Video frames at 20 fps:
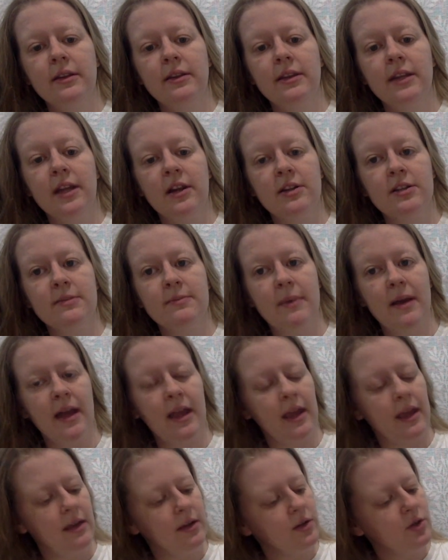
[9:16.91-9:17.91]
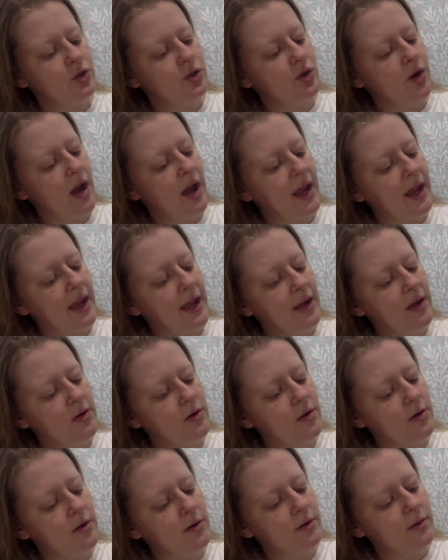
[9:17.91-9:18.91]
There's my
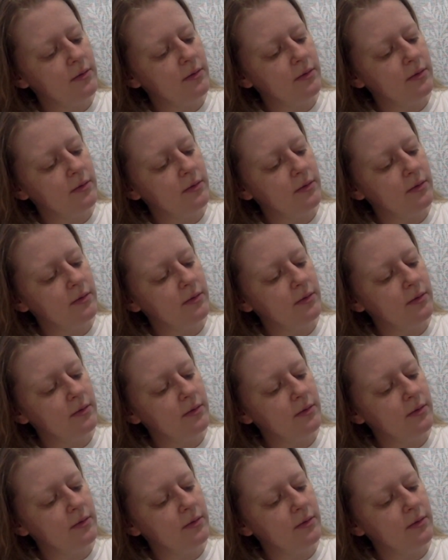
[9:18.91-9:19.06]
triangle.